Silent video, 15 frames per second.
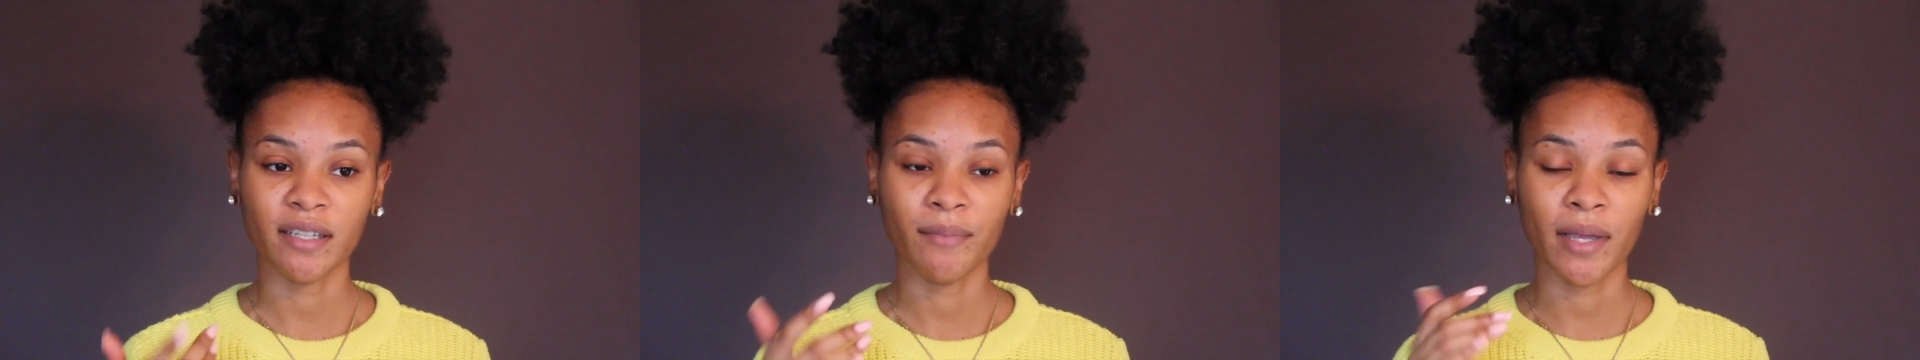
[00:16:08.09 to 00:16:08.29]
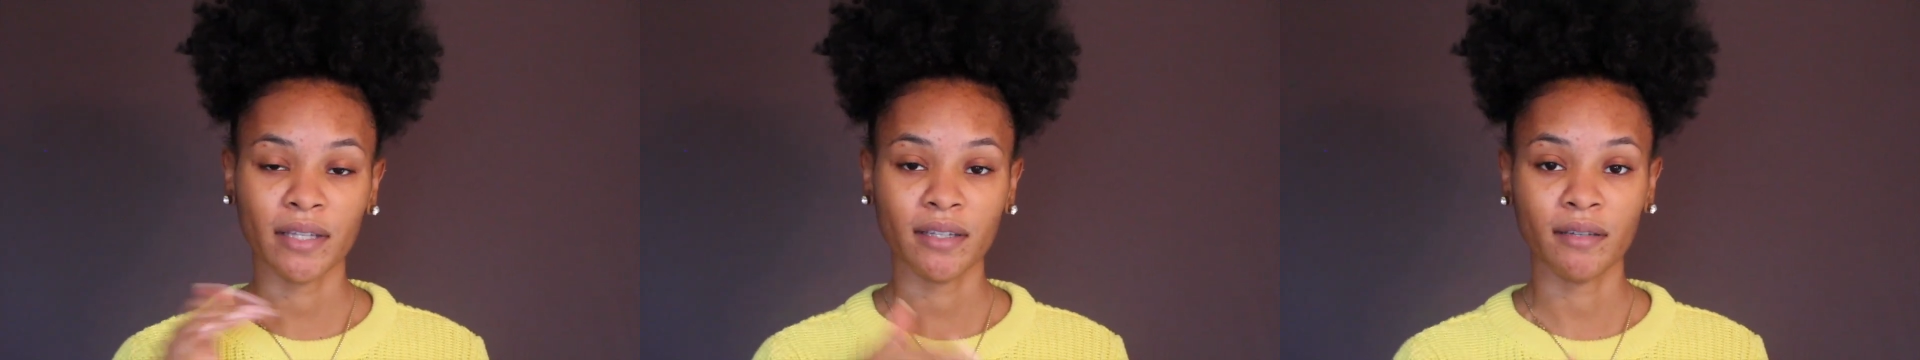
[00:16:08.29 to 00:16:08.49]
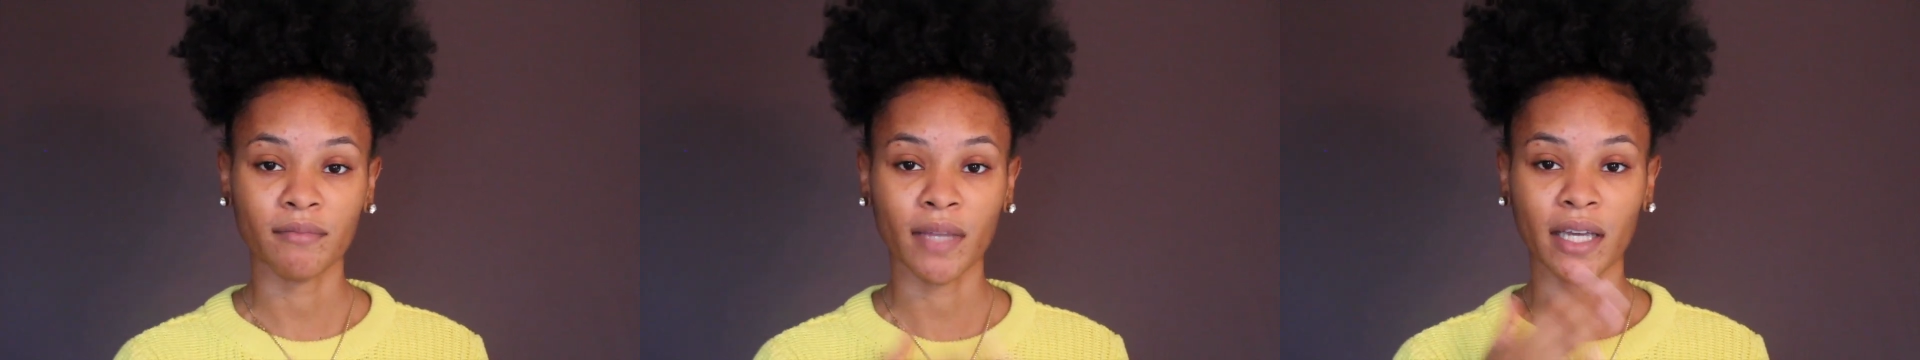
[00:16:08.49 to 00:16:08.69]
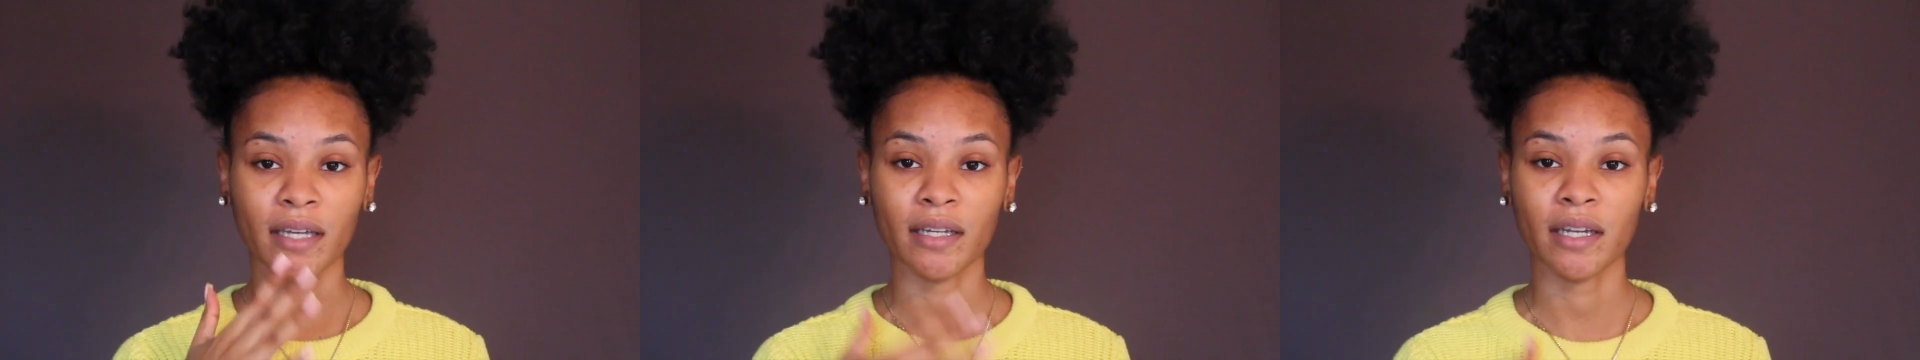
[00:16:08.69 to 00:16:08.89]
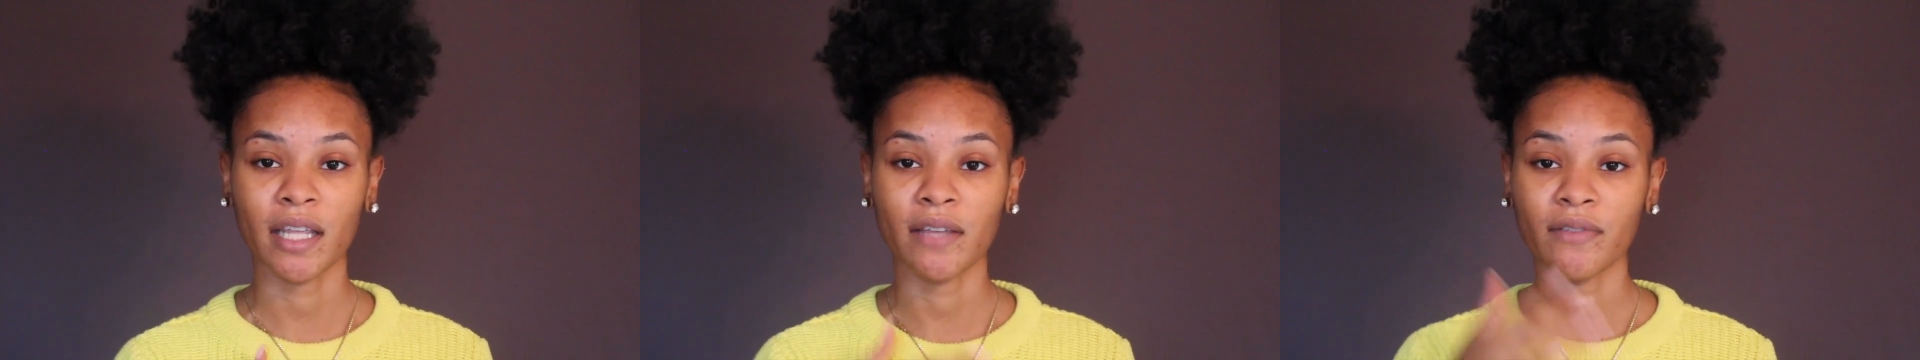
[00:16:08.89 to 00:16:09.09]
to make them
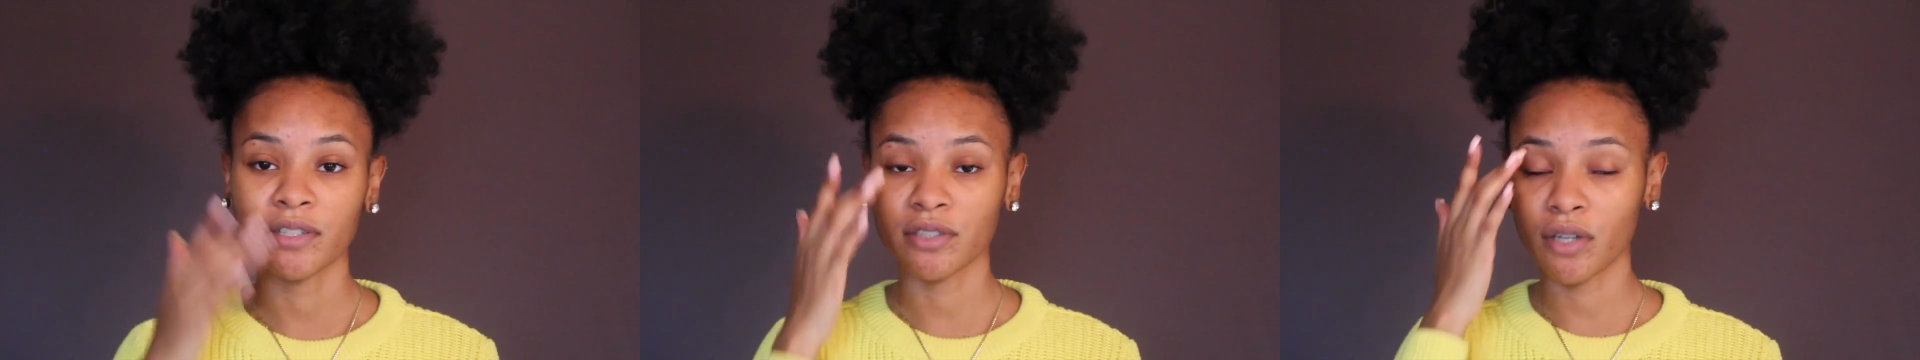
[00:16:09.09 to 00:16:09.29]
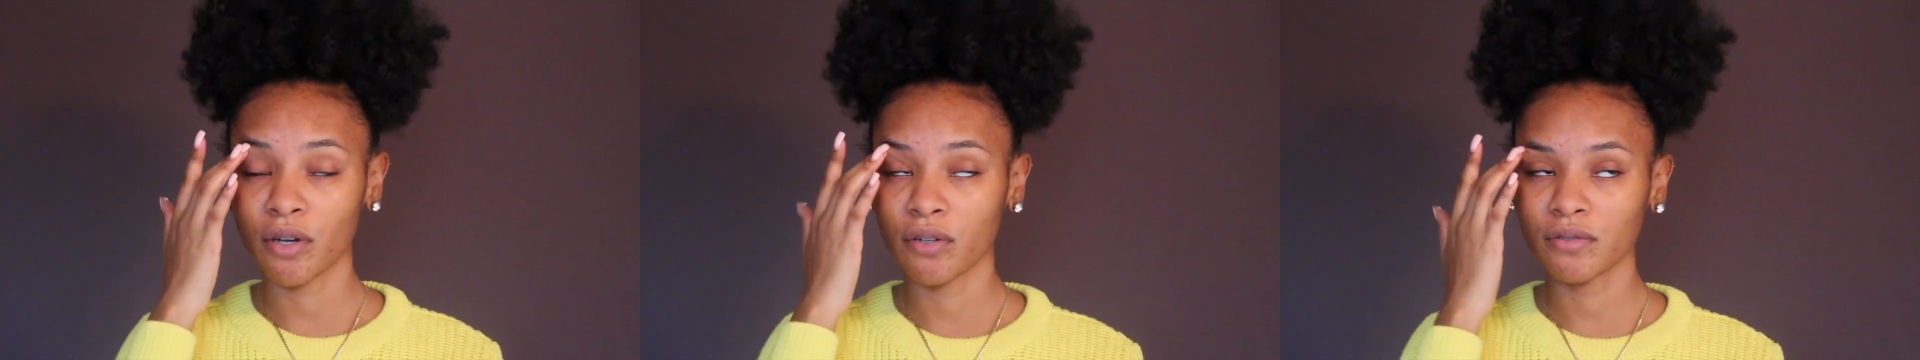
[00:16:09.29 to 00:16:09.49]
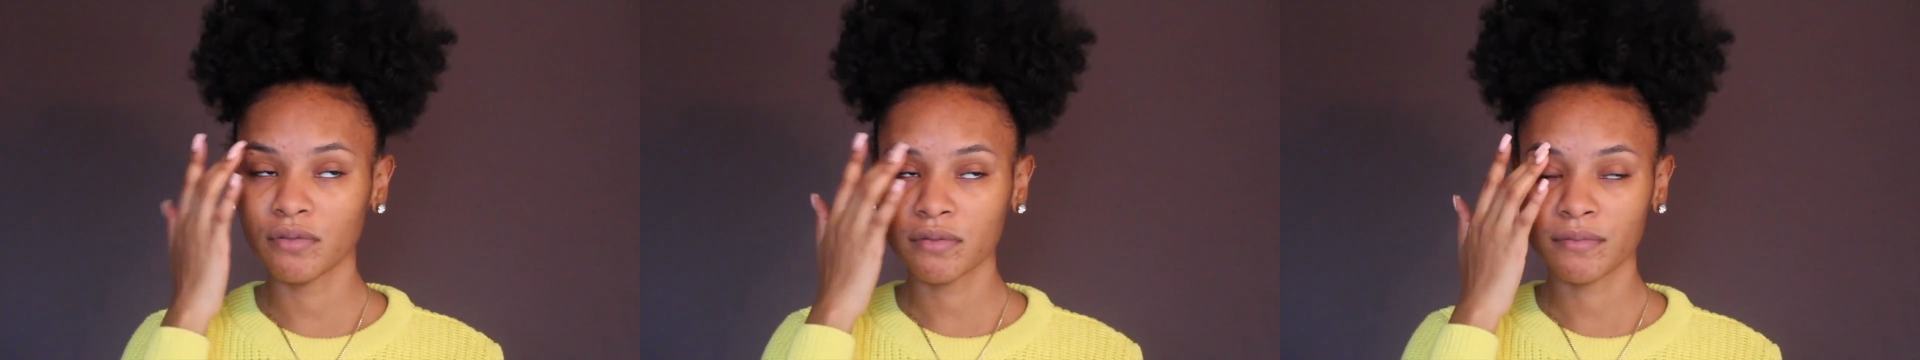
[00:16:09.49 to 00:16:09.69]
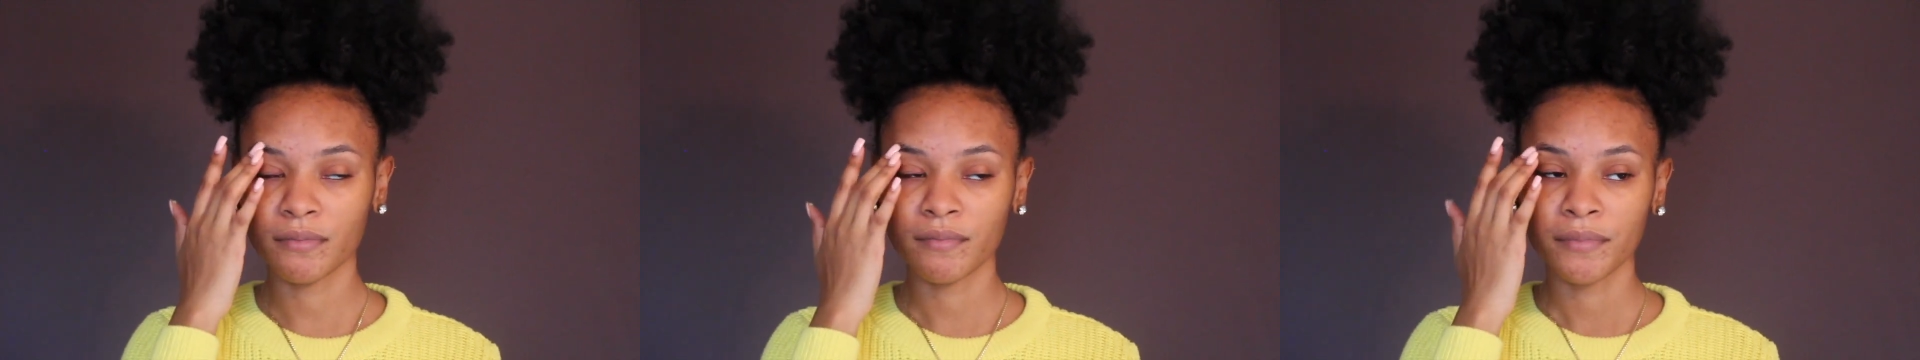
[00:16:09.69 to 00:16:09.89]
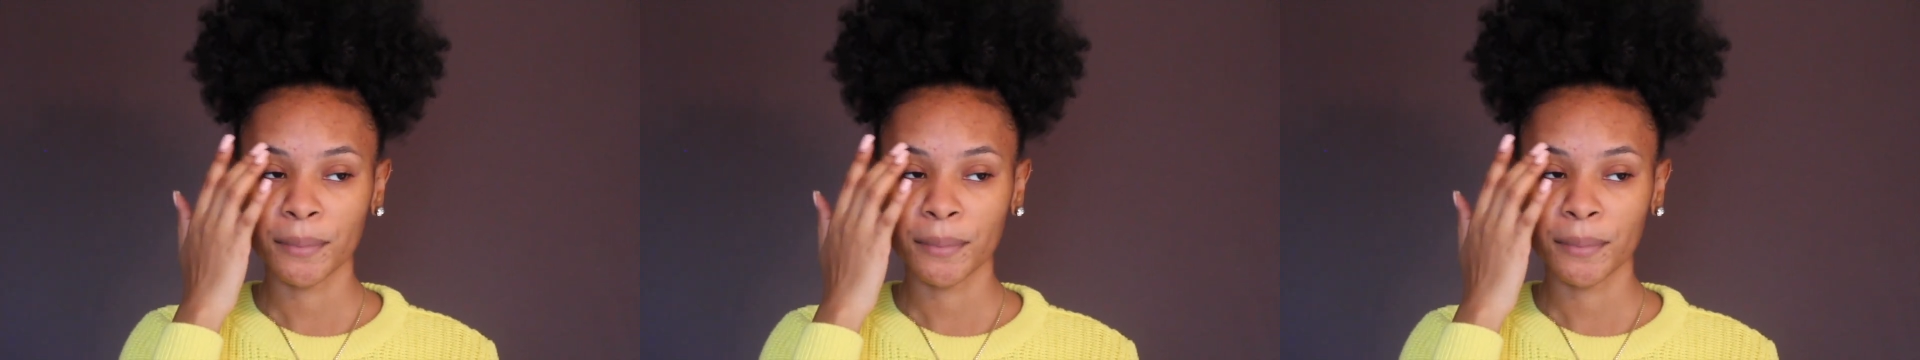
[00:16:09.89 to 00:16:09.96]
like an even tone